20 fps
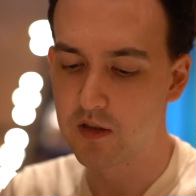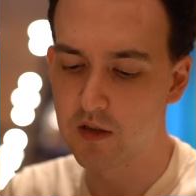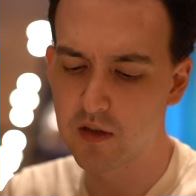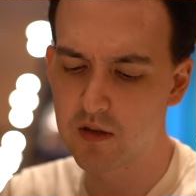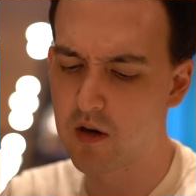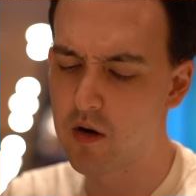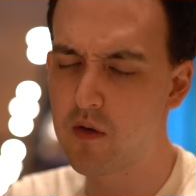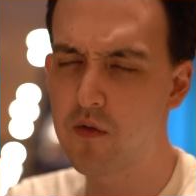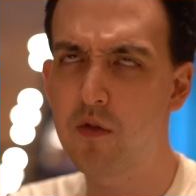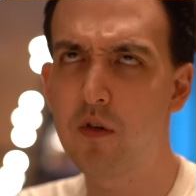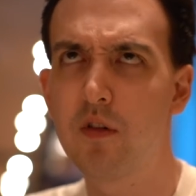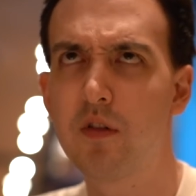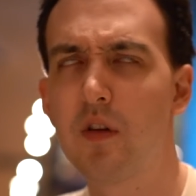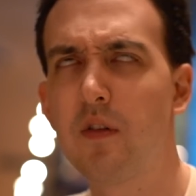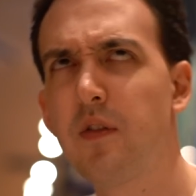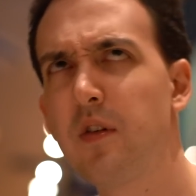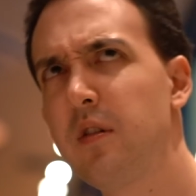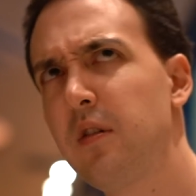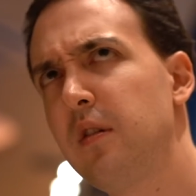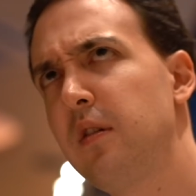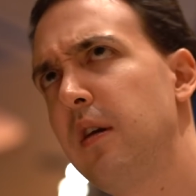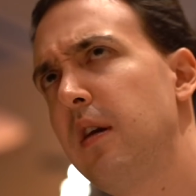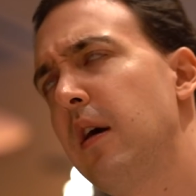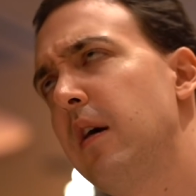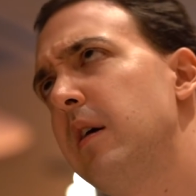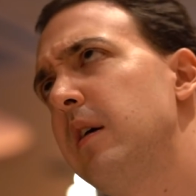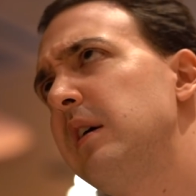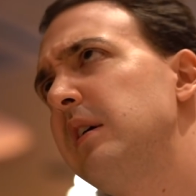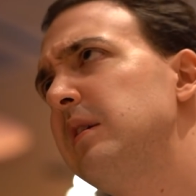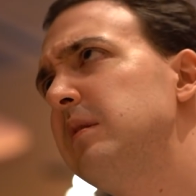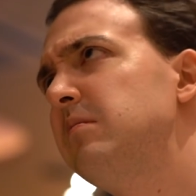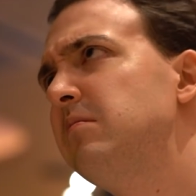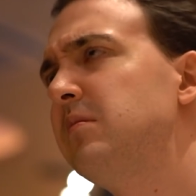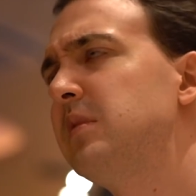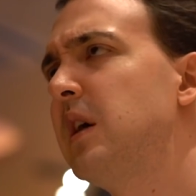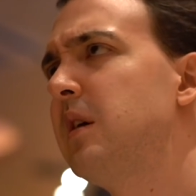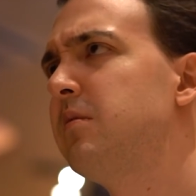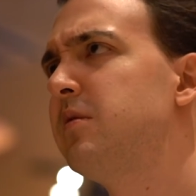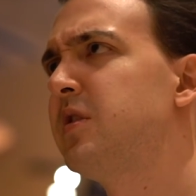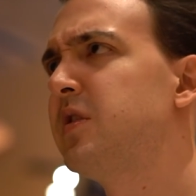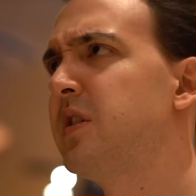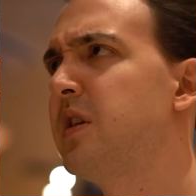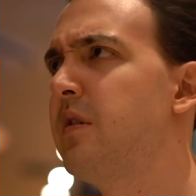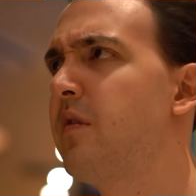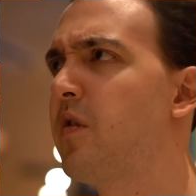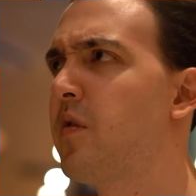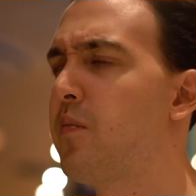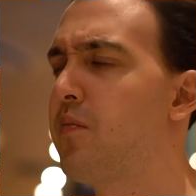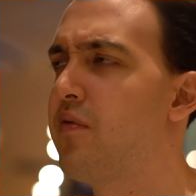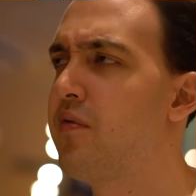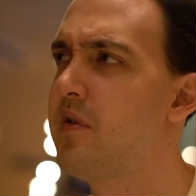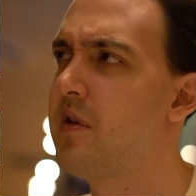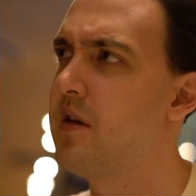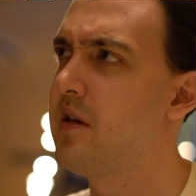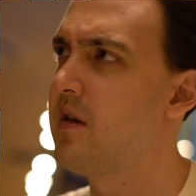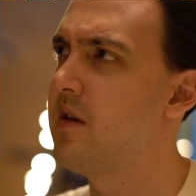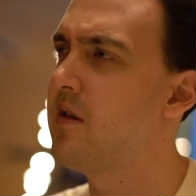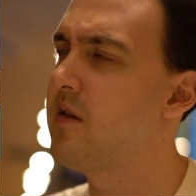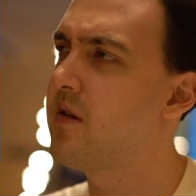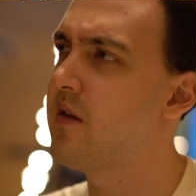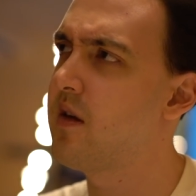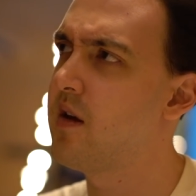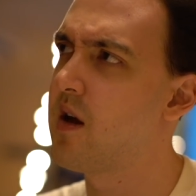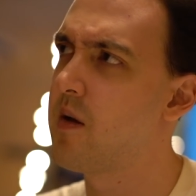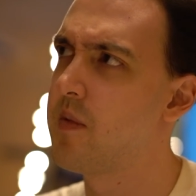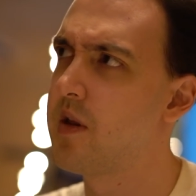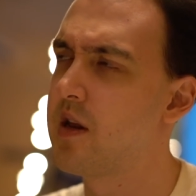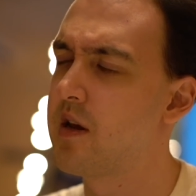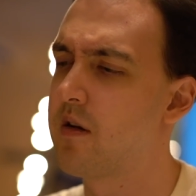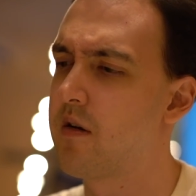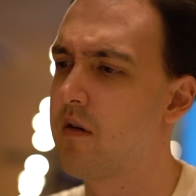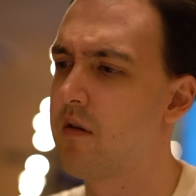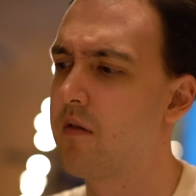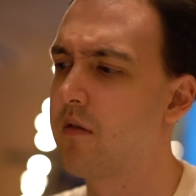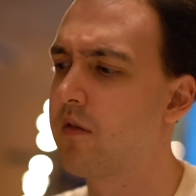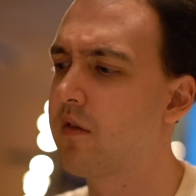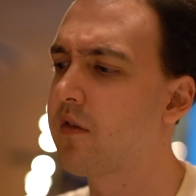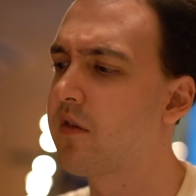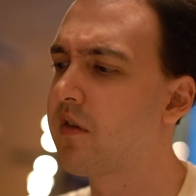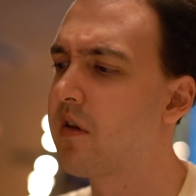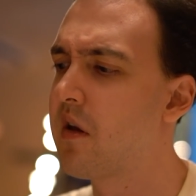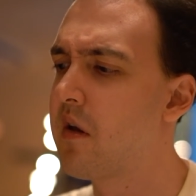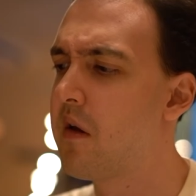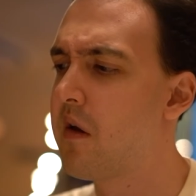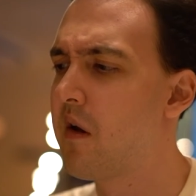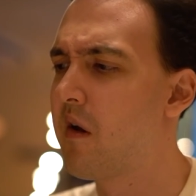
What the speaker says: Oh, overall difficulty? I would say it's pretty easy. I mean, it goes...